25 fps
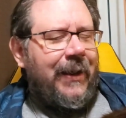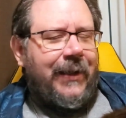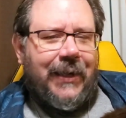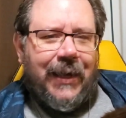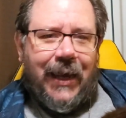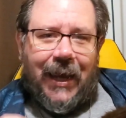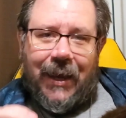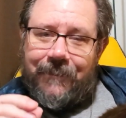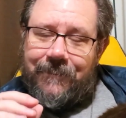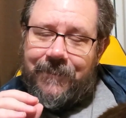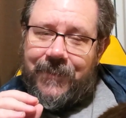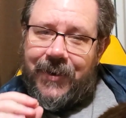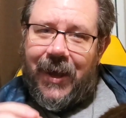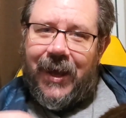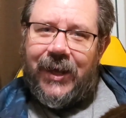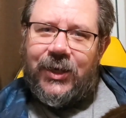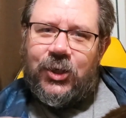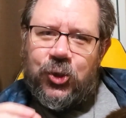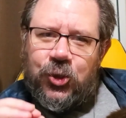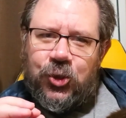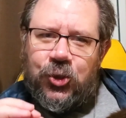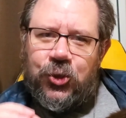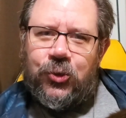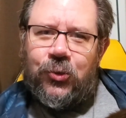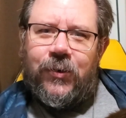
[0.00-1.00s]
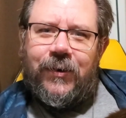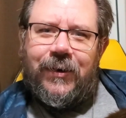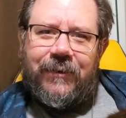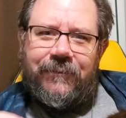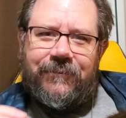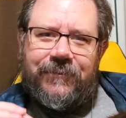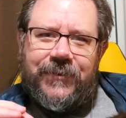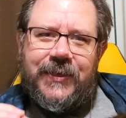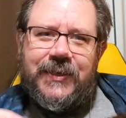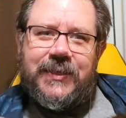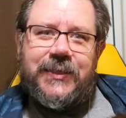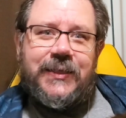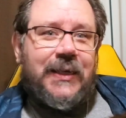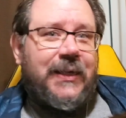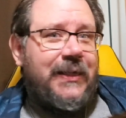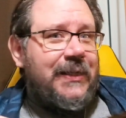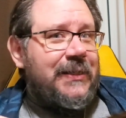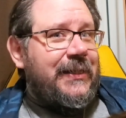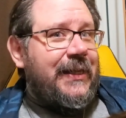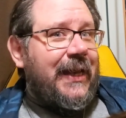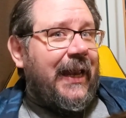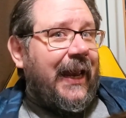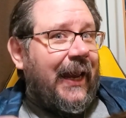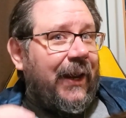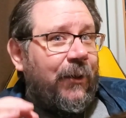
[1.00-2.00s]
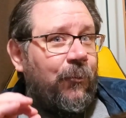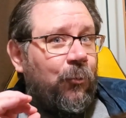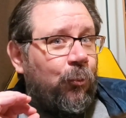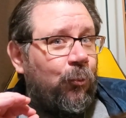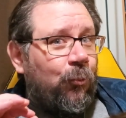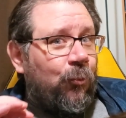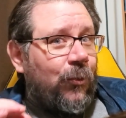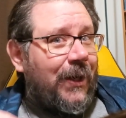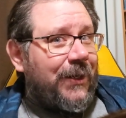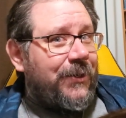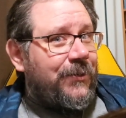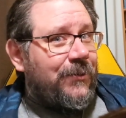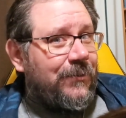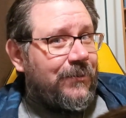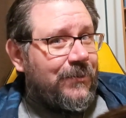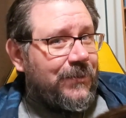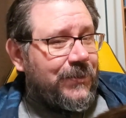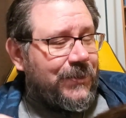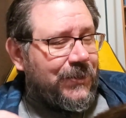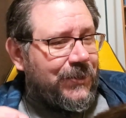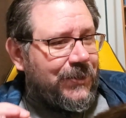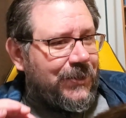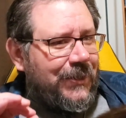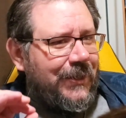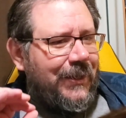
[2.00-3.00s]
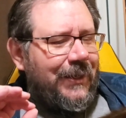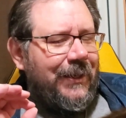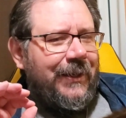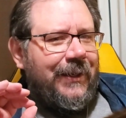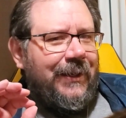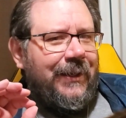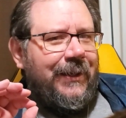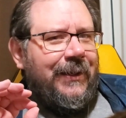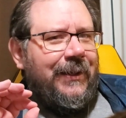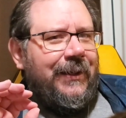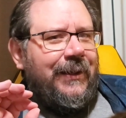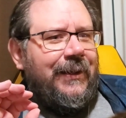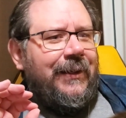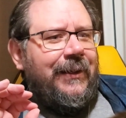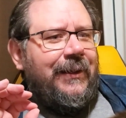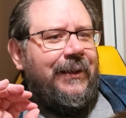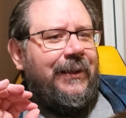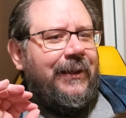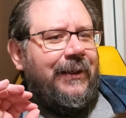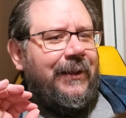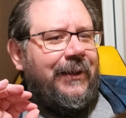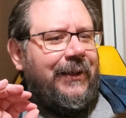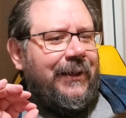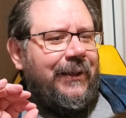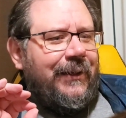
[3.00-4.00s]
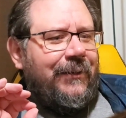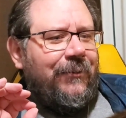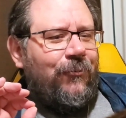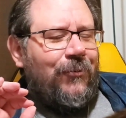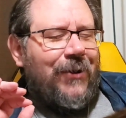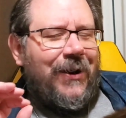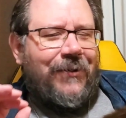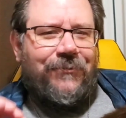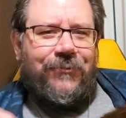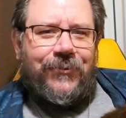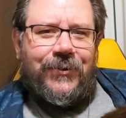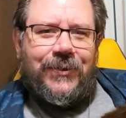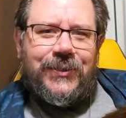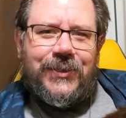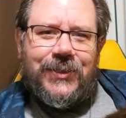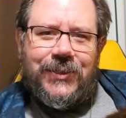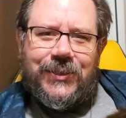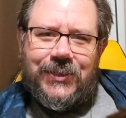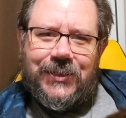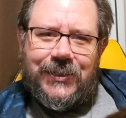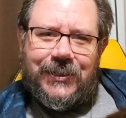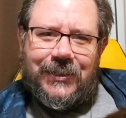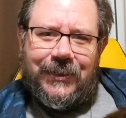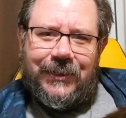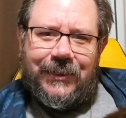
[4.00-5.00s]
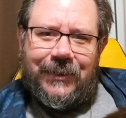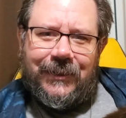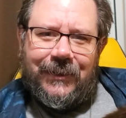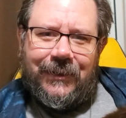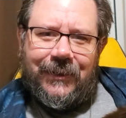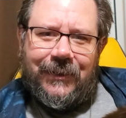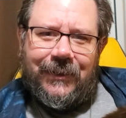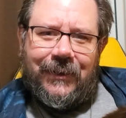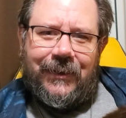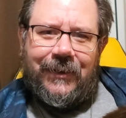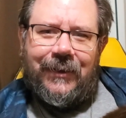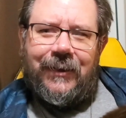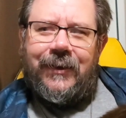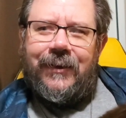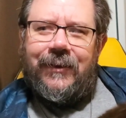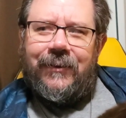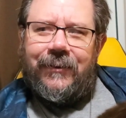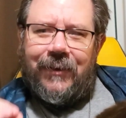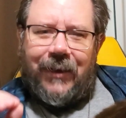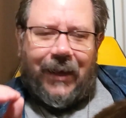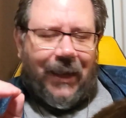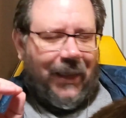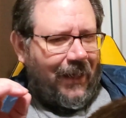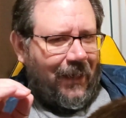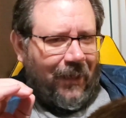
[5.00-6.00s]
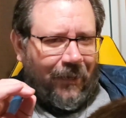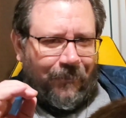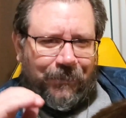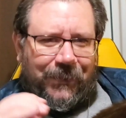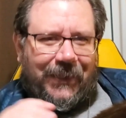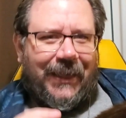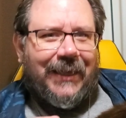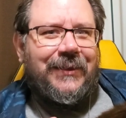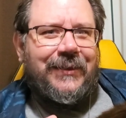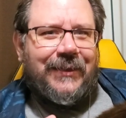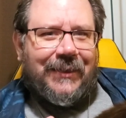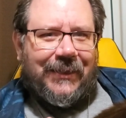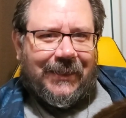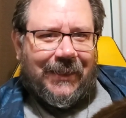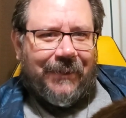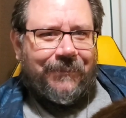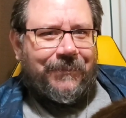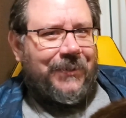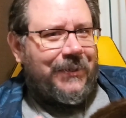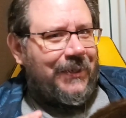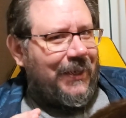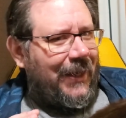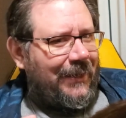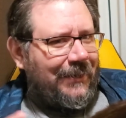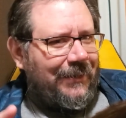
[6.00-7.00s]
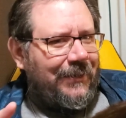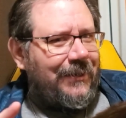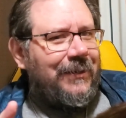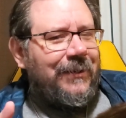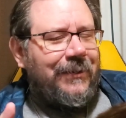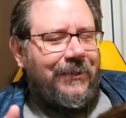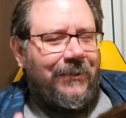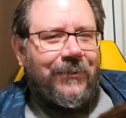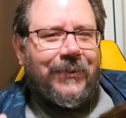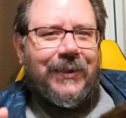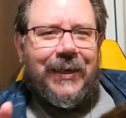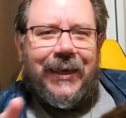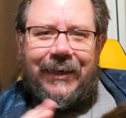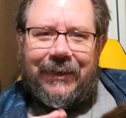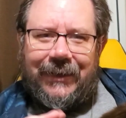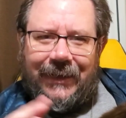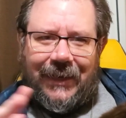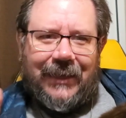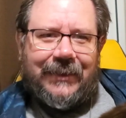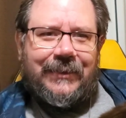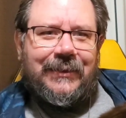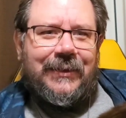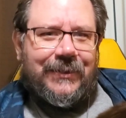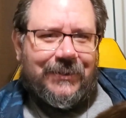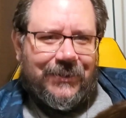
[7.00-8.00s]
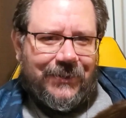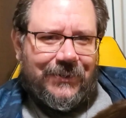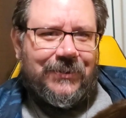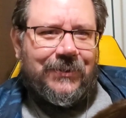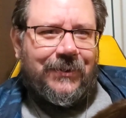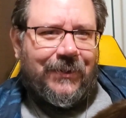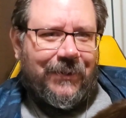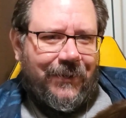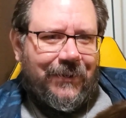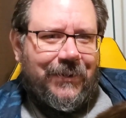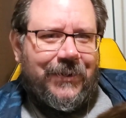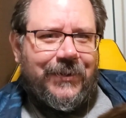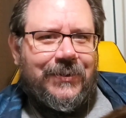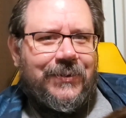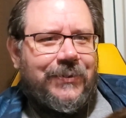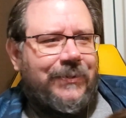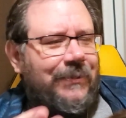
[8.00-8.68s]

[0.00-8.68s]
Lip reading: Now, I'm not sure if this is a Ruttles reference. I'll play the clip and you'll kind of get this. So here it is.